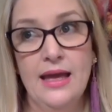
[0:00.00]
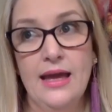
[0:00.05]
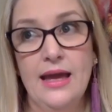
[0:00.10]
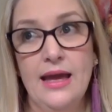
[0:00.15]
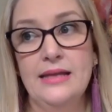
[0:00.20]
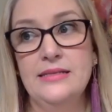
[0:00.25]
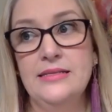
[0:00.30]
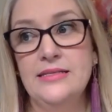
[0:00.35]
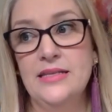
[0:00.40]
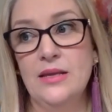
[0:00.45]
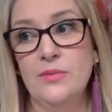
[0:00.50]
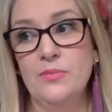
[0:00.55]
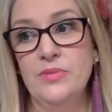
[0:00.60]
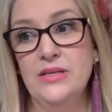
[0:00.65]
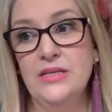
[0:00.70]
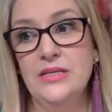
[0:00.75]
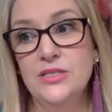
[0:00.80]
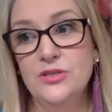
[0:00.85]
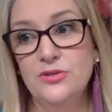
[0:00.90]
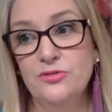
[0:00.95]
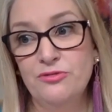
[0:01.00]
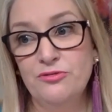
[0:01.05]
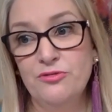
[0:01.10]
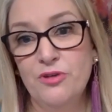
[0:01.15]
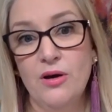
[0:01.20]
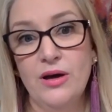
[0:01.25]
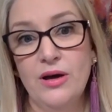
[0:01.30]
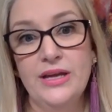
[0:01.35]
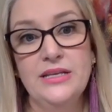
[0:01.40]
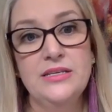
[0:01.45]
and somebody to
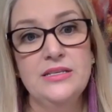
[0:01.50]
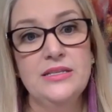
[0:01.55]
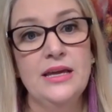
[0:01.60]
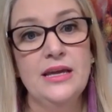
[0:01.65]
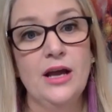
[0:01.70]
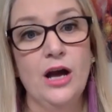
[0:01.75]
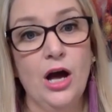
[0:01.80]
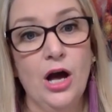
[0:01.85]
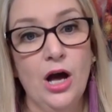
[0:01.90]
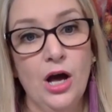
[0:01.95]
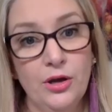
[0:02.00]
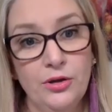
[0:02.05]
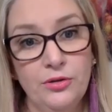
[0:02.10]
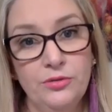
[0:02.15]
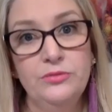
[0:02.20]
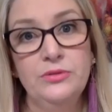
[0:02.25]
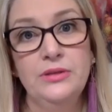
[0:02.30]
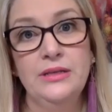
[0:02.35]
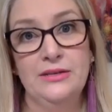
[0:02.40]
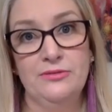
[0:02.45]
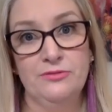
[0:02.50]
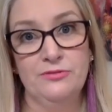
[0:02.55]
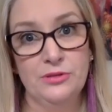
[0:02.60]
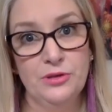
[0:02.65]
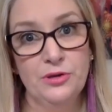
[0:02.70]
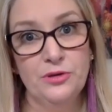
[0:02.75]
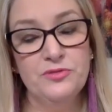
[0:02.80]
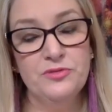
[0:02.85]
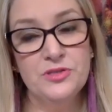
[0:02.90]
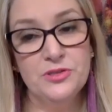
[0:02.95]
find their own level
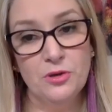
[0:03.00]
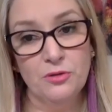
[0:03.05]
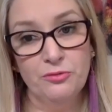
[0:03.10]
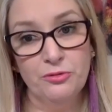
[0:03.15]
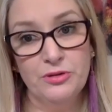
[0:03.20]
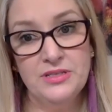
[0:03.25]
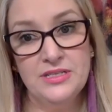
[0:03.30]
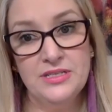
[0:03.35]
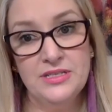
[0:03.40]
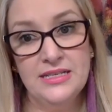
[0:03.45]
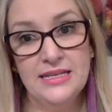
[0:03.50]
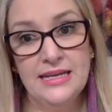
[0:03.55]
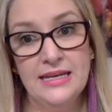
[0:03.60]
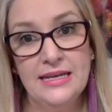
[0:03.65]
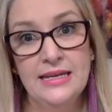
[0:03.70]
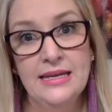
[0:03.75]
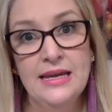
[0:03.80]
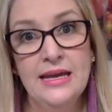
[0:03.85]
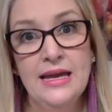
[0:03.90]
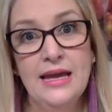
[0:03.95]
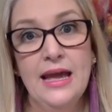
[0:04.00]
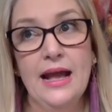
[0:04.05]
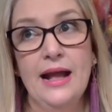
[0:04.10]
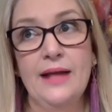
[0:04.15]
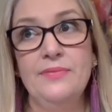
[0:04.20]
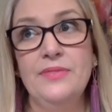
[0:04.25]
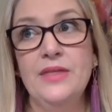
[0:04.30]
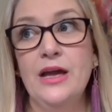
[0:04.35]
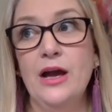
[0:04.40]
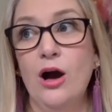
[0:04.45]
of sovereignty
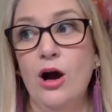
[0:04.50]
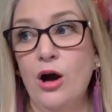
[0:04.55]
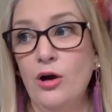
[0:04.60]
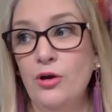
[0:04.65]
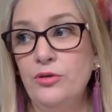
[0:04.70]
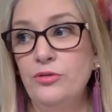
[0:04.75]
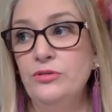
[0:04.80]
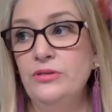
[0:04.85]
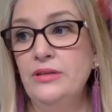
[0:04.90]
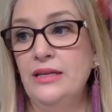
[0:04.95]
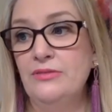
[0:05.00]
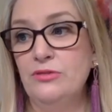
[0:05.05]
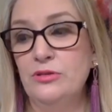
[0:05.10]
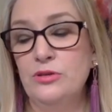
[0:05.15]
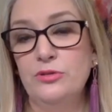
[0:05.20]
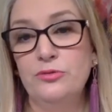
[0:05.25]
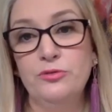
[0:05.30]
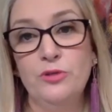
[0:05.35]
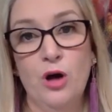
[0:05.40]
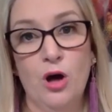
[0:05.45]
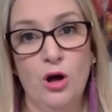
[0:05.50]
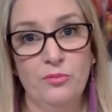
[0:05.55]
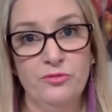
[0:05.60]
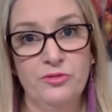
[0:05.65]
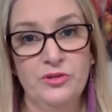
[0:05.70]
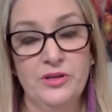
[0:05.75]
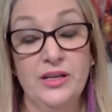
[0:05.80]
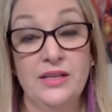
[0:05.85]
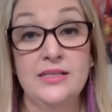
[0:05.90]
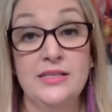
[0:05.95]
and their own level of
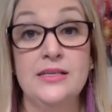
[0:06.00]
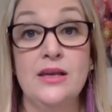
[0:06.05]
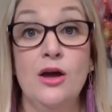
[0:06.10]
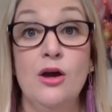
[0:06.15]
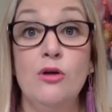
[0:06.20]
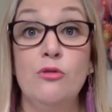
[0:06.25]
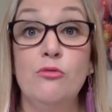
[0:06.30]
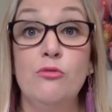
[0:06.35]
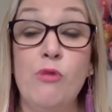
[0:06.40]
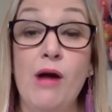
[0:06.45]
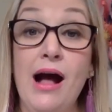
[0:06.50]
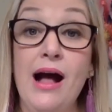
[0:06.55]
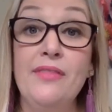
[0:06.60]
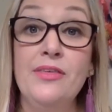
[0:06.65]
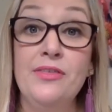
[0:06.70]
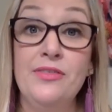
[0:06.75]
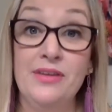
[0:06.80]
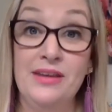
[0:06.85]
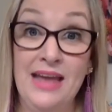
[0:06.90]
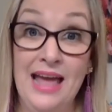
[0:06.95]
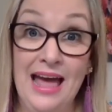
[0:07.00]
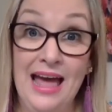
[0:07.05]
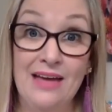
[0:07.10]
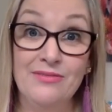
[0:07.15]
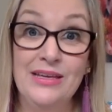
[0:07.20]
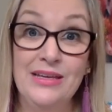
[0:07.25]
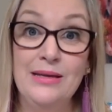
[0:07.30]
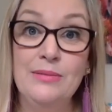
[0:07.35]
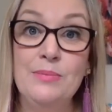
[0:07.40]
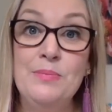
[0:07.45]
confidence, rather than
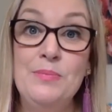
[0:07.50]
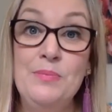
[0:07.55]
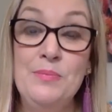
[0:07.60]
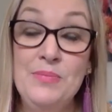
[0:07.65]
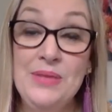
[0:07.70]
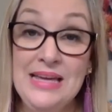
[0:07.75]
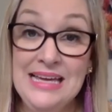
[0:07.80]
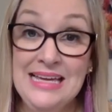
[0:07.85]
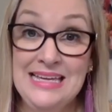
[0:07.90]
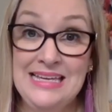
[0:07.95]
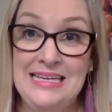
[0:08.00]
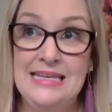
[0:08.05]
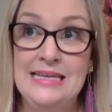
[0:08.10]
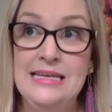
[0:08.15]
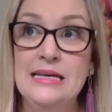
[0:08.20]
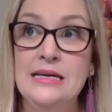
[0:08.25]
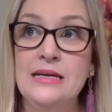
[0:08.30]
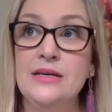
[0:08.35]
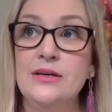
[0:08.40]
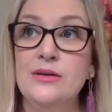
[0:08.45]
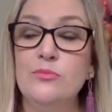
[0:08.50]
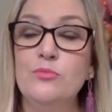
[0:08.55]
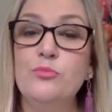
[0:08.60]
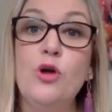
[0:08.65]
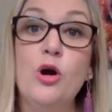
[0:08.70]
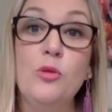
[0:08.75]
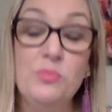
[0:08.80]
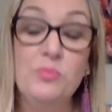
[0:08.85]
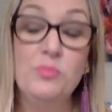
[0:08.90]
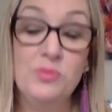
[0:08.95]
having me
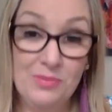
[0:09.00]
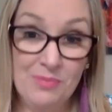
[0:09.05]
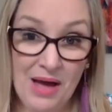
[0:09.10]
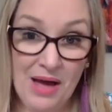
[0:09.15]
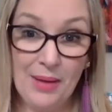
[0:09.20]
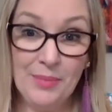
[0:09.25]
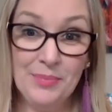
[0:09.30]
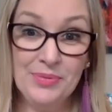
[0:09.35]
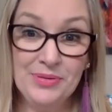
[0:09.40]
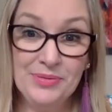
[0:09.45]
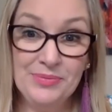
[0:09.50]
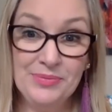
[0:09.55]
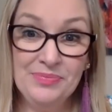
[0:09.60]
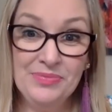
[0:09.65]
prop them up,